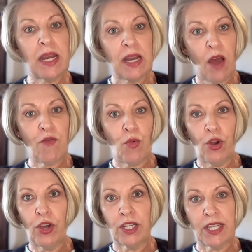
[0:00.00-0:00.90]
been enough
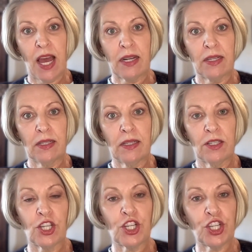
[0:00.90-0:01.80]
work done
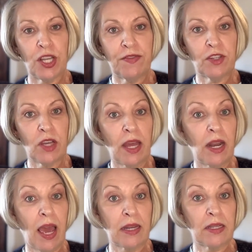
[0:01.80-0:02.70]
to shift
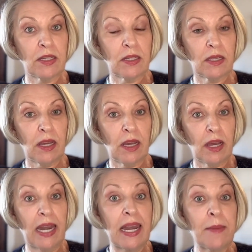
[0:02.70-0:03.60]
and
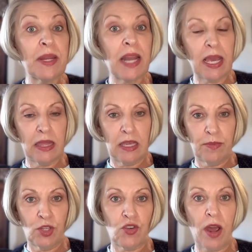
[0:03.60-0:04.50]
eliminate the
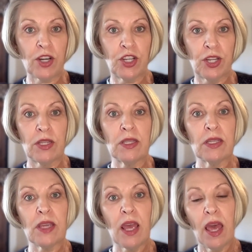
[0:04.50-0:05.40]

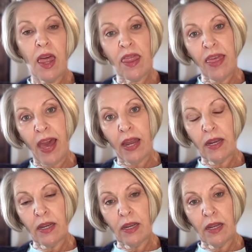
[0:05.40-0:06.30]
obstructions that,
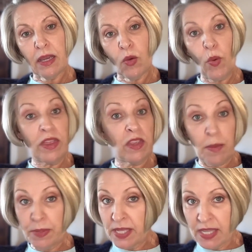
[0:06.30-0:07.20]
whether they're
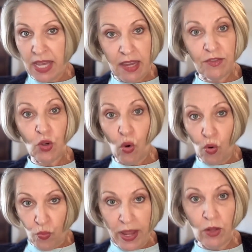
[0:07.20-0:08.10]
perceived
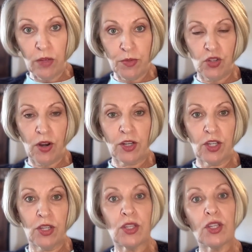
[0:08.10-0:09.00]
or real
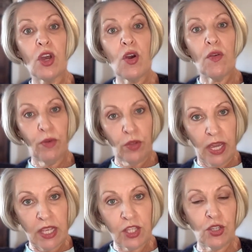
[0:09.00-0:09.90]
obstructions, for the
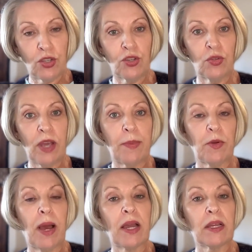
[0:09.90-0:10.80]
institutional capital
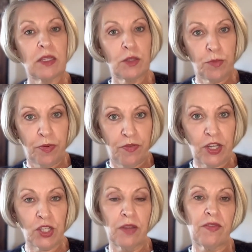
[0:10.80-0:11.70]
markets and
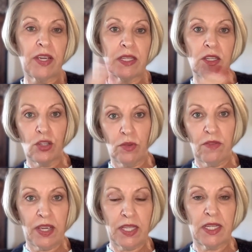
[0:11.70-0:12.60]
professional investors to
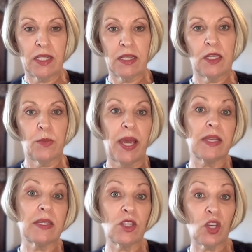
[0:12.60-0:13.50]
invest into this
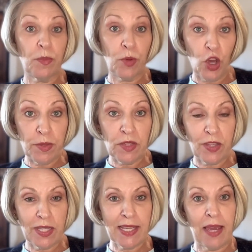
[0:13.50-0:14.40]
space. And so the purpose for
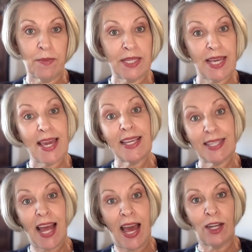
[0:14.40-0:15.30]
this AMC is
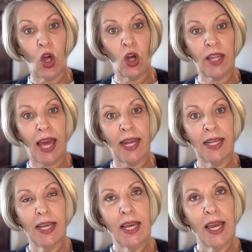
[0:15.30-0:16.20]
to unlock that.
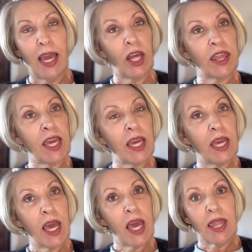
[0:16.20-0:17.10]
And I think
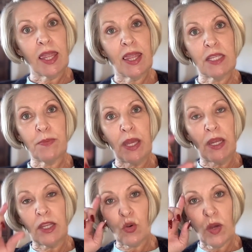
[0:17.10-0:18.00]

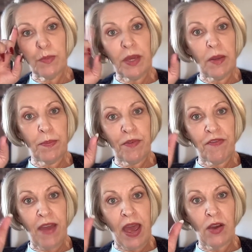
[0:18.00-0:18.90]
there's always been a
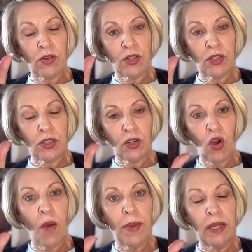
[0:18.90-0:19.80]
profound
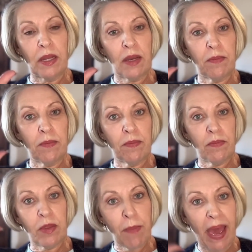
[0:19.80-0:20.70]
comment in
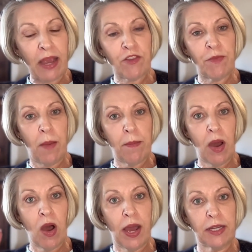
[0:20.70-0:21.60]
the back of my
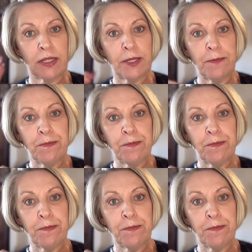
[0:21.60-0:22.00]
mind